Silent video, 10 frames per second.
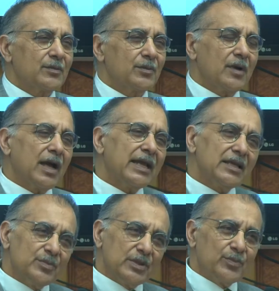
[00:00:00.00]
I
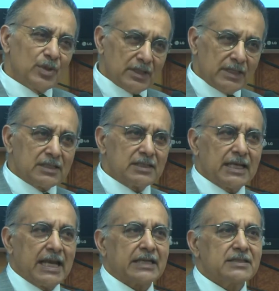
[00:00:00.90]
had been politically
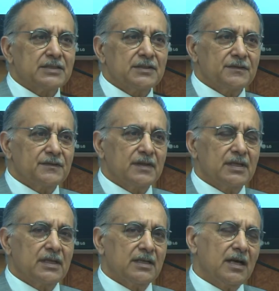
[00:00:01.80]
active.
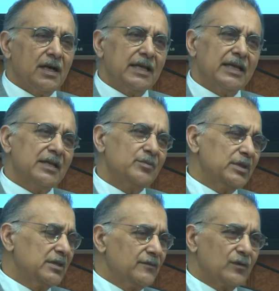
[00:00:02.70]
I had
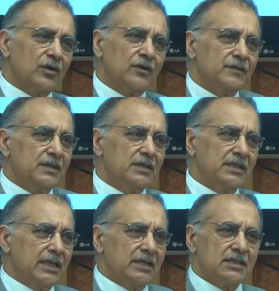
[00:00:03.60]
been involved in
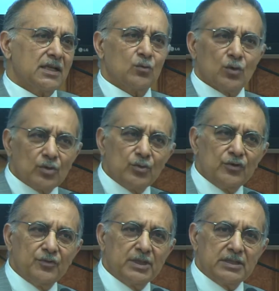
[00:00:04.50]
the anti-war
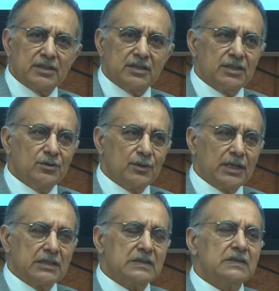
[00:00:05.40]
movement in the
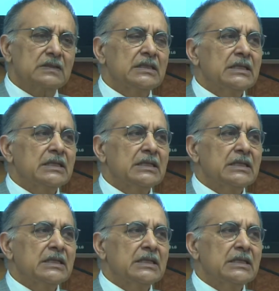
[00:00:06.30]
US.